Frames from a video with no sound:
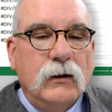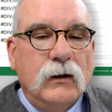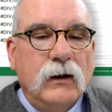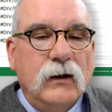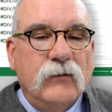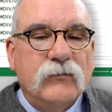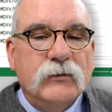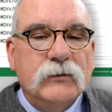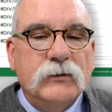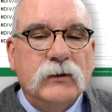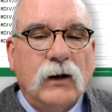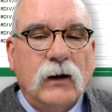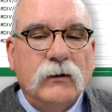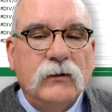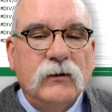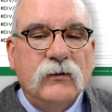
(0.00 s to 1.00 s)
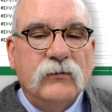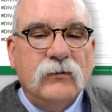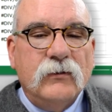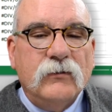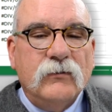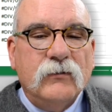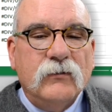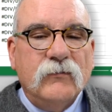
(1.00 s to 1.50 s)
have a shot
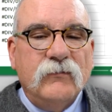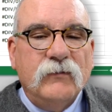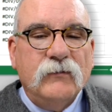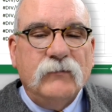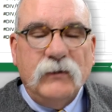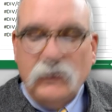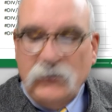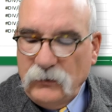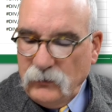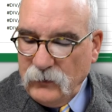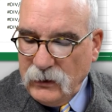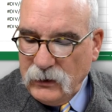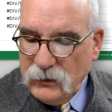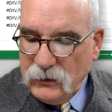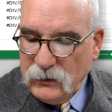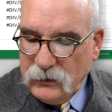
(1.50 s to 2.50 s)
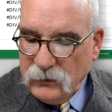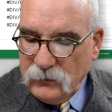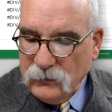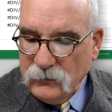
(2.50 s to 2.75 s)
distance of 5280,